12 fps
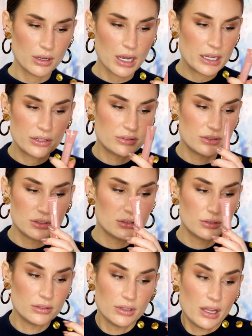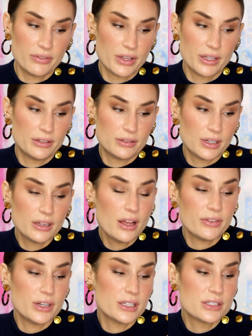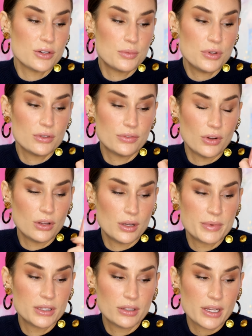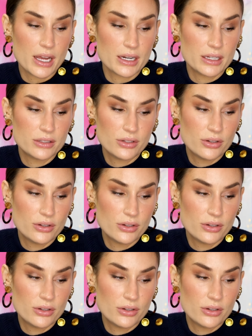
I love it. I love it. It's so beautiful. I mean, look at it.